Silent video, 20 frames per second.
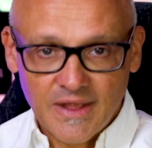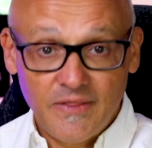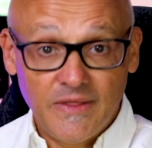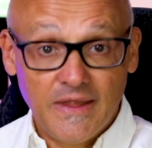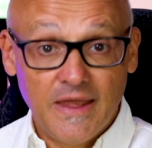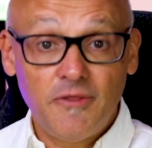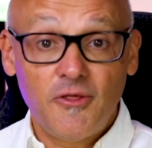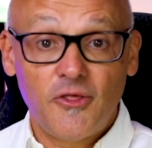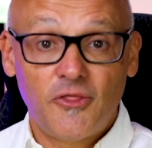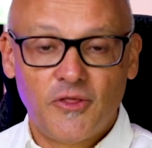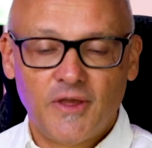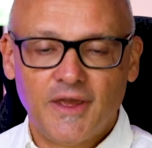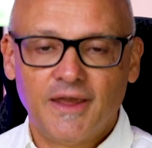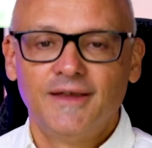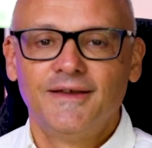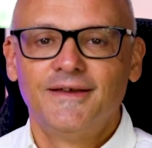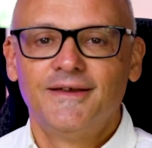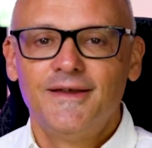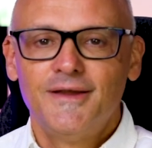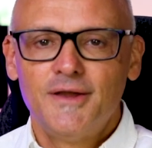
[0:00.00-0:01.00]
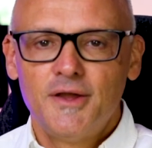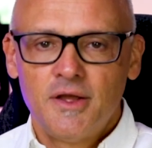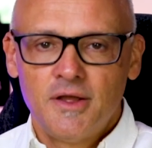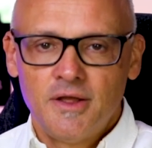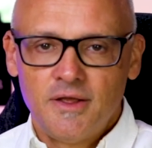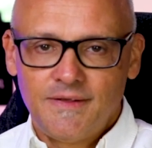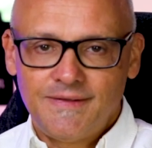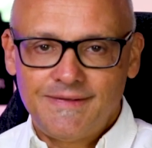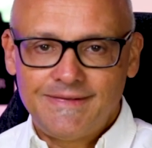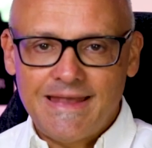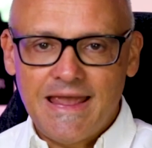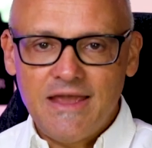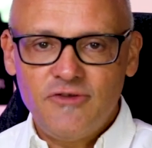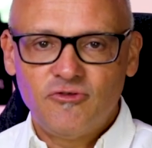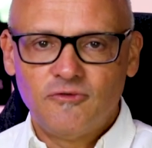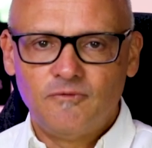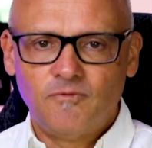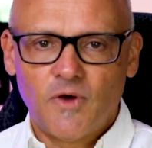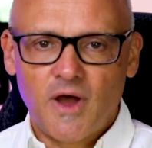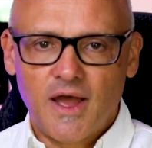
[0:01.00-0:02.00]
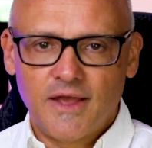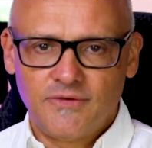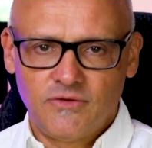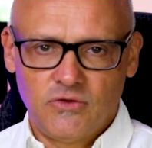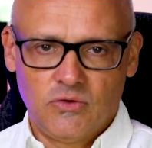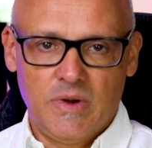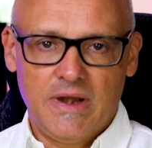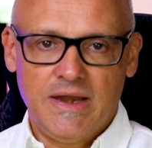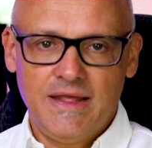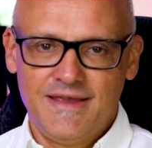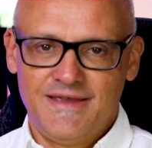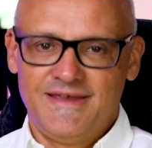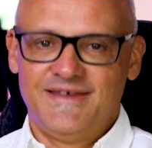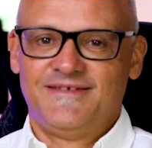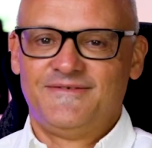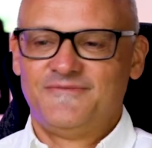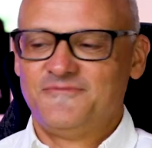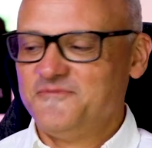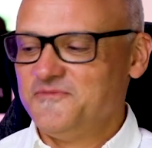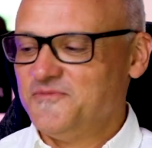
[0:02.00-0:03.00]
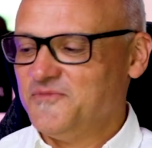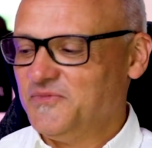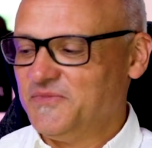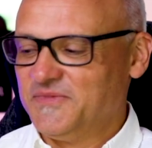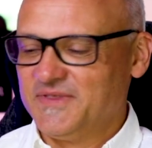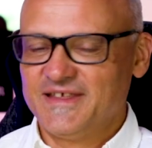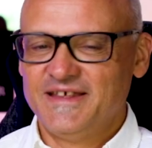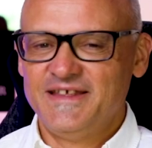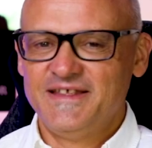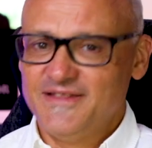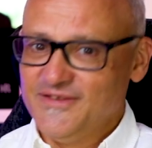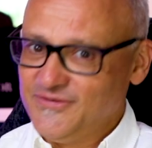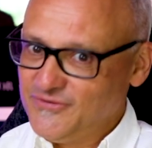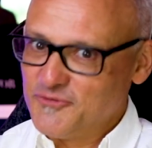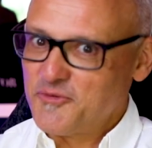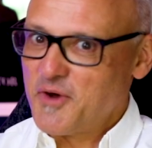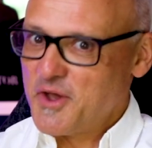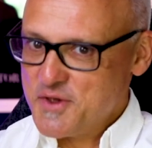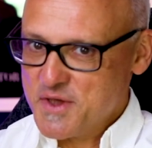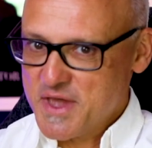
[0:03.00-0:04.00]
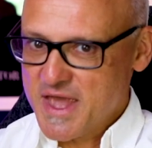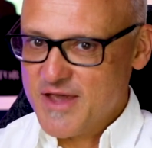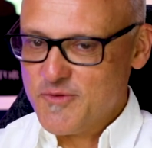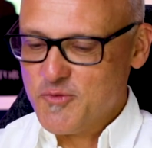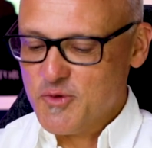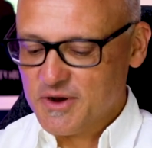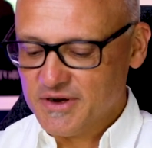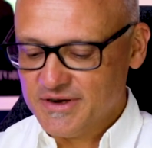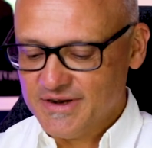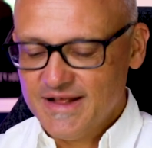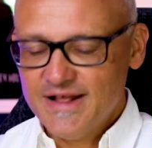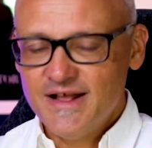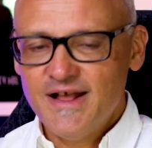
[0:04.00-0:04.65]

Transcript: The other thing, sage advice. You ready? This is where you came here.